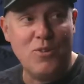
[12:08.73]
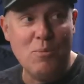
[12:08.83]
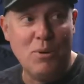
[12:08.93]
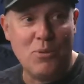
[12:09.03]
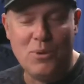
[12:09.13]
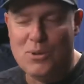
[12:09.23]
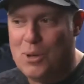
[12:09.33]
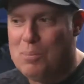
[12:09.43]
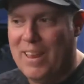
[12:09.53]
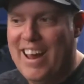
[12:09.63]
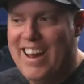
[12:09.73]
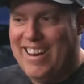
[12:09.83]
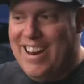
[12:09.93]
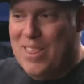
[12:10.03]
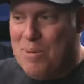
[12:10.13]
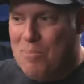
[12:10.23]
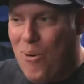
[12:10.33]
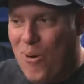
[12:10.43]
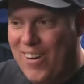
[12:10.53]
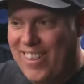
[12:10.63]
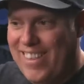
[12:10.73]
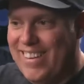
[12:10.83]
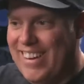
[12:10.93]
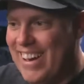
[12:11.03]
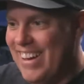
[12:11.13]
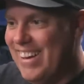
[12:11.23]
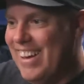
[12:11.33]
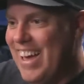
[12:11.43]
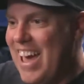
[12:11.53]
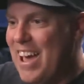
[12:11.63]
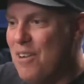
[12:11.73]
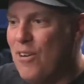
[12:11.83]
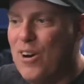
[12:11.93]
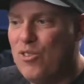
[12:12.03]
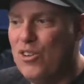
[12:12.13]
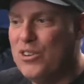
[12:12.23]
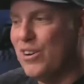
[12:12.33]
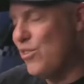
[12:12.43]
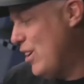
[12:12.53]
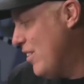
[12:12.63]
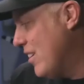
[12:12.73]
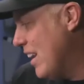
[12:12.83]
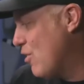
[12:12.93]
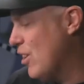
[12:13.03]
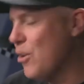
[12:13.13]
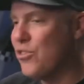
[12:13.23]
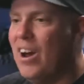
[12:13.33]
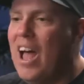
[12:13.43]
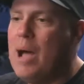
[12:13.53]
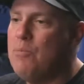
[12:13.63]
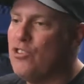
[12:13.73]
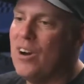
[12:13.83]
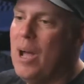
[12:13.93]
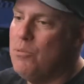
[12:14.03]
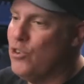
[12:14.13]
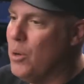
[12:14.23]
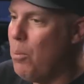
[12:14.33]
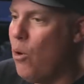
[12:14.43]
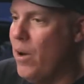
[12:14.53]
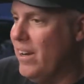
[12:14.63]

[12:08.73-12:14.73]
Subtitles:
you put through a dual plane, the more the AFR cylinder to cylinder gets closer, I'm sure up to a point.